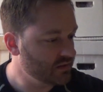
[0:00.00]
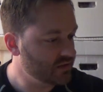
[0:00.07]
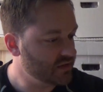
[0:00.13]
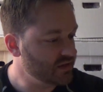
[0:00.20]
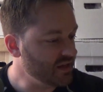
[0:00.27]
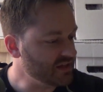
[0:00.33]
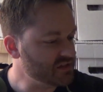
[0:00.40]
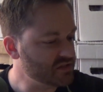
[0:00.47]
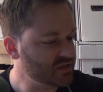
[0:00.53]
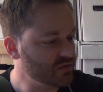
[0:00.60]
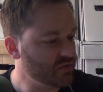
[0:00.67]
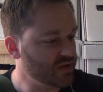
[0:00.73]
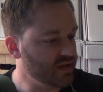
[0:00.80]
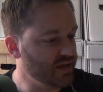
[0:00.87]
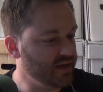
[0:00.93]
The next thing
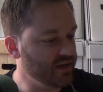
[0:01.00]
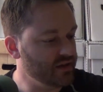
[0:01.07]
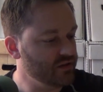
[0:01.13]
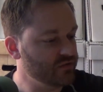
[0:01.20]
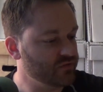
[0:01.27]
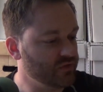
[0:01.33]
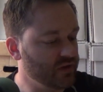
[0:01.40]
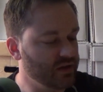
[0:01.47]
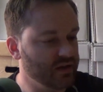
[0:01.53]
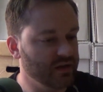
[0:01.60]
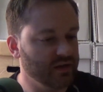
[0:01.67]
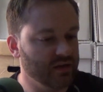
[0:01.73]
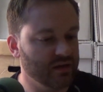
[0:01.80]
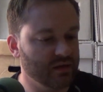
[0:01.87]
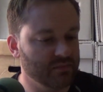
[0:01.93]
we have
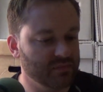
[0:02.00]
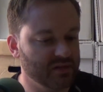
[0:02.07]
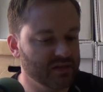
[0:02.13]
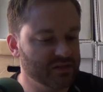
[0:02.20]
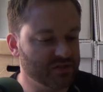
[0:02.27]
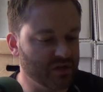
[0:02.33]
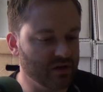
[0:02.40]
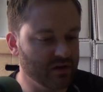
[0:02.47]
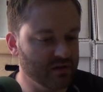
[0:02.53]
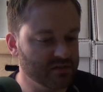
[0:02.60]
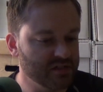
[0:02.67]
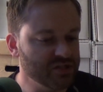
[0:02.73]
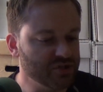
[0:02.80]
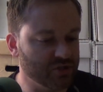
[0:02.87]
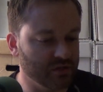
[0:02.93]
is our
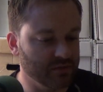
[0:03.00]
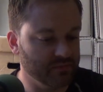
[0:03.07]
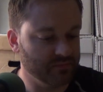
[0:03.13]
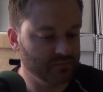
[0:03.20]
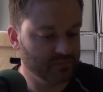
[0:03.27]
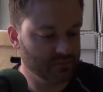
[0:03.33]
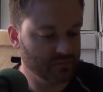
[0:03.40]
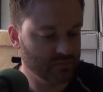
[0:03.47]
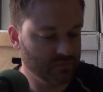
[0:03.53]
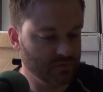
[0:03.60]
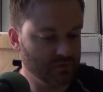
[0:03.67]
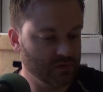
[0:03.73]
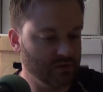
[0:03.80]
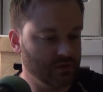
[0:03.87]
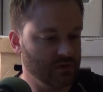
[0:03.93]
t-shirt.
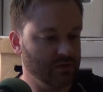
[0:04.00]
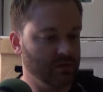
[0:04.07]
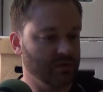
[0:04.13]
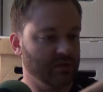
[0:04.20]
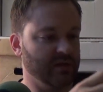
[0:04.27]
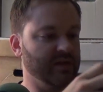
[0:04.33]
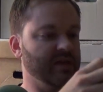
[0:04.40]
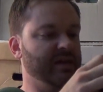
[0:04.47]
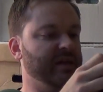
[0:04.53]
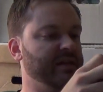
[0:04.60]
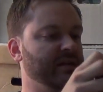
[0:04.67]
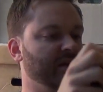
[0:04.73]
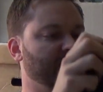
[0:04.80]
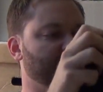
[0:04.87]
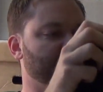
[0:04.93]
Again,
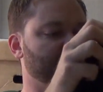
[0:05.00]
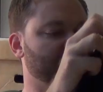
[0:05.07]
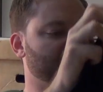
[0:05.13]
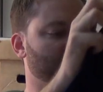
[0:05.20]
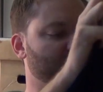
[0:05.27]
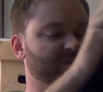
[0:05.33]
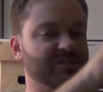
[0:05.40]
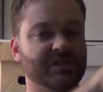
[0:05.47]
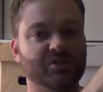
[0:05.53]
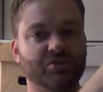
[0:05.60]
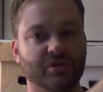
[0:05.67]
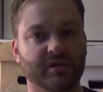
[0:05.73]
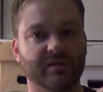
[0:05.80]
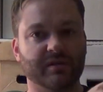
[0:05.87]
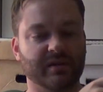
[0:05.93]
there's always a
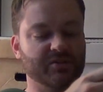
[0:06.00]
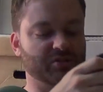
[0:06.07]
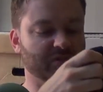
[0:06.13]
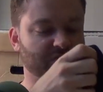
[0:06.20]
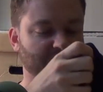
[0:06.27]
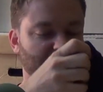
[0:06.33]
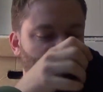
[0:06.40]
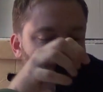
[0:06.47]
t-shirt in each of these Geek